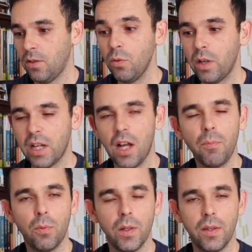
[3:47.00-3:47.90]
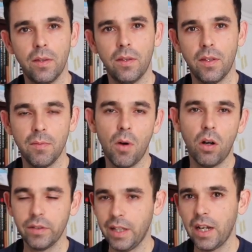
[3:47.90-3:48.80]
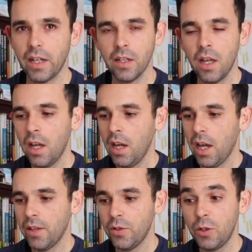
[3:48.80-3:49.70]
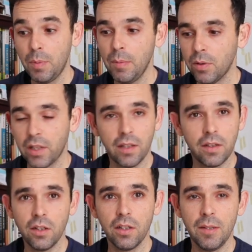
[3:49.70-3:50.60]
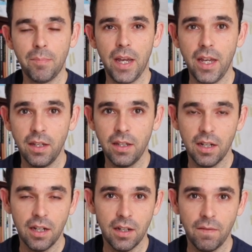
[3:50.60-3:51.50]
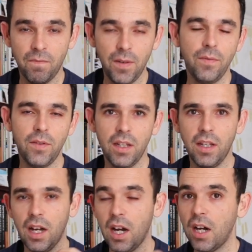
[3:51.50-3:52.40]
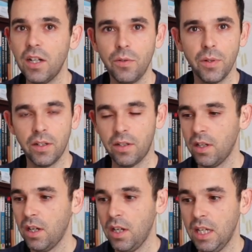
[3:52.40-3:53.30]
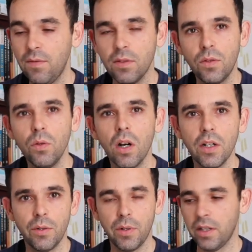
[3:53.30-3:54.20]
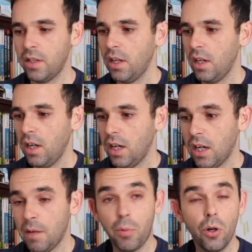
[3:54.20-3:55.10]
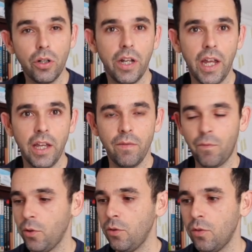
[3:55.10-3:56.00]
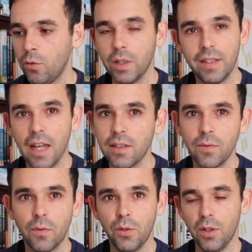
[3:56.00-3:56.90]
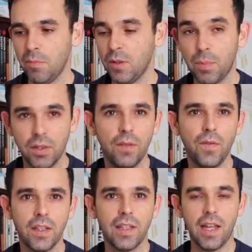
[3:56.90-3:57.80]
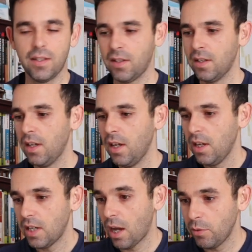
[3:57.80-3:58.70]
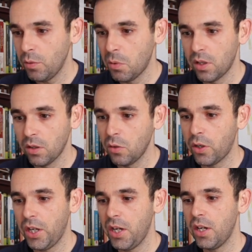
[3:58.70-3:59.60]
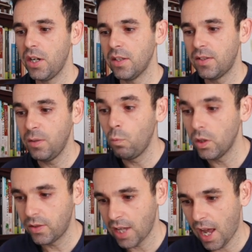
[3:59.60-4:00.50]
you can help with them online. And there's people that literally pay 50, 100, even 200 per day for you to do a task for them, a specific task. Now you want to look here and see what